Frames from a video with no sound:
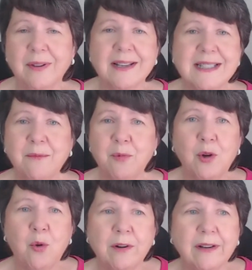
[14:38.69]
as I'm
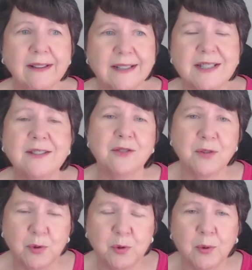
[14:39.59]
recording this, those of
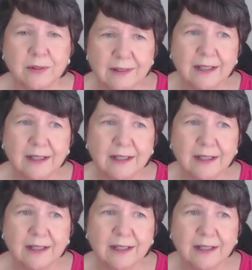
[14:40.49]
you who are